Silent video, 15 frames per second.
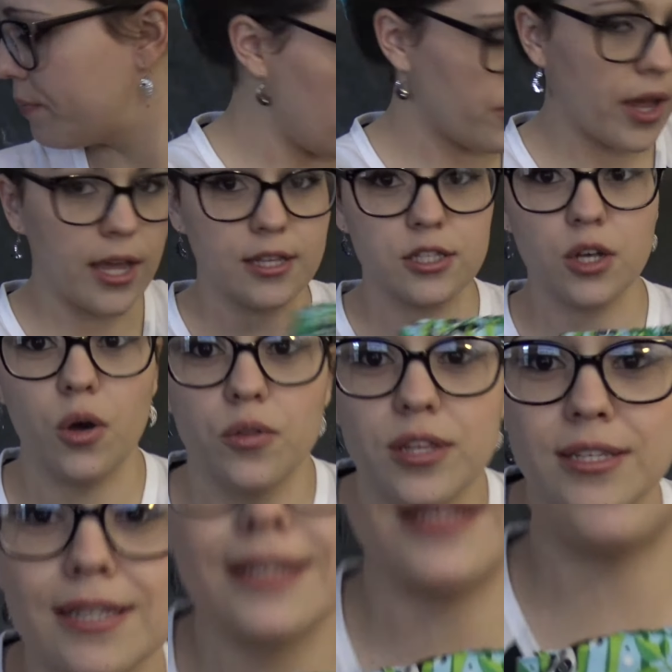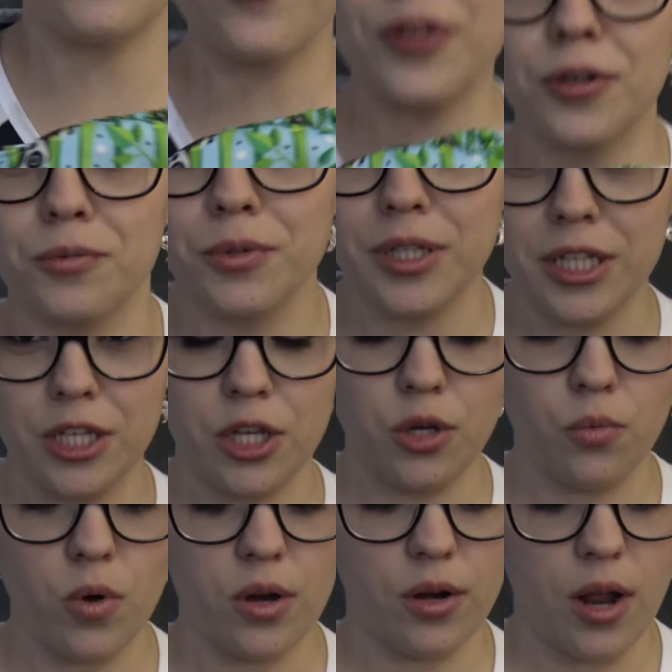Okay, so this is another really
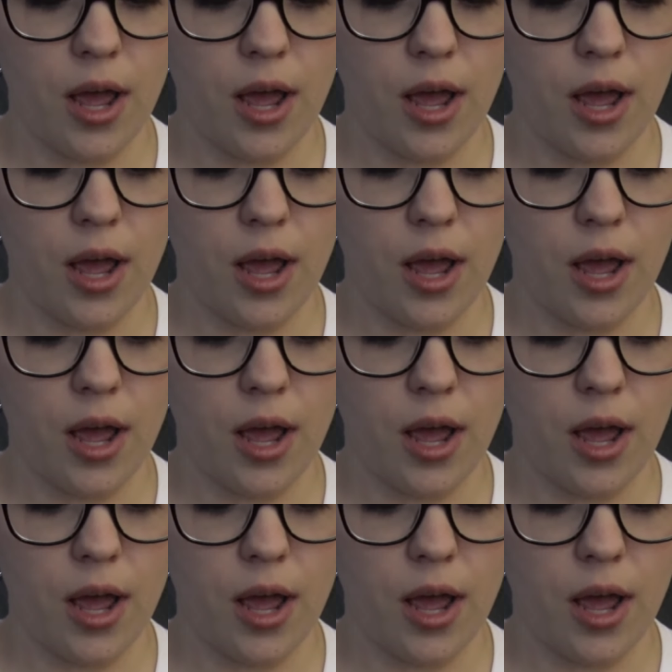cute one.